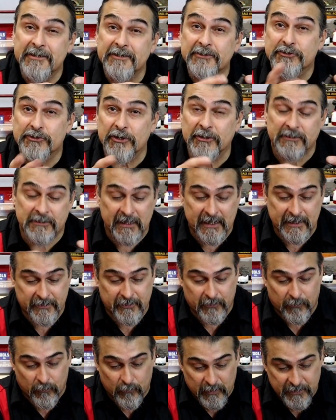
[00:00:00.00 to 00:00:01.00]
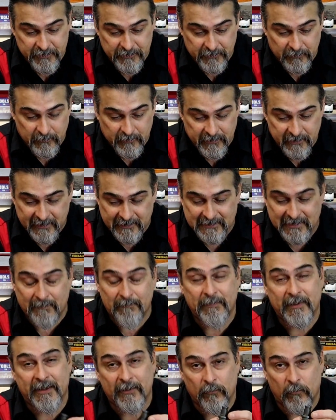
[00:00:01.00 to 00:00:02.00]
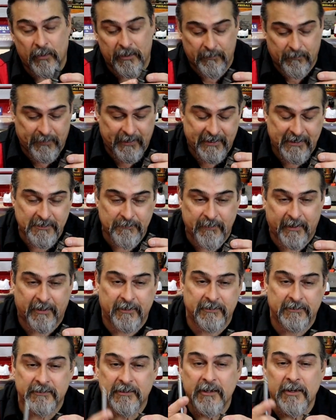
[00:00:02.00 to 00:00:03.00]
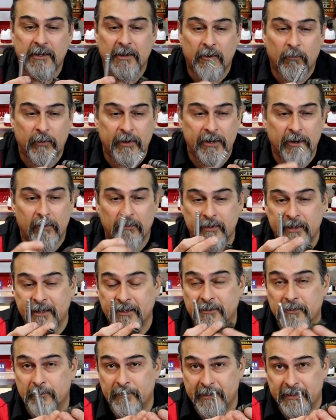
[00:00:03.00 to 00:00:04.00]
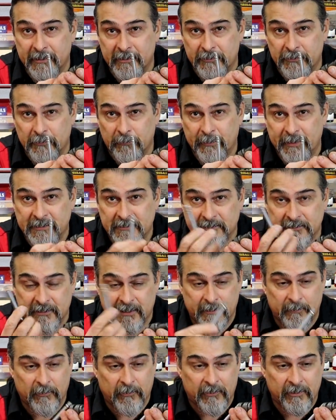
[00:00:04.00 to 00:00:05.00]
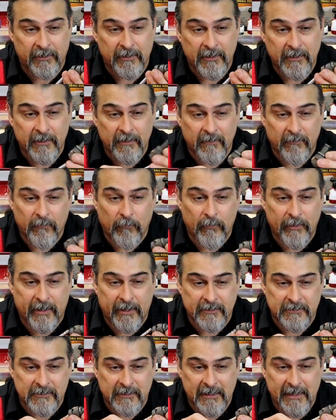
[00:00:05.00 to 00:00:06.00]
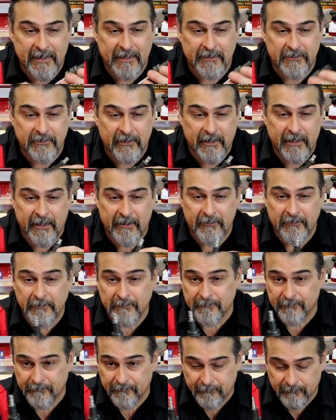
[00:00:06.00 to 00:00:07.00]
is just like the original one, except being one piece because we don't need it to be in two pieces anymore. We can slide it together.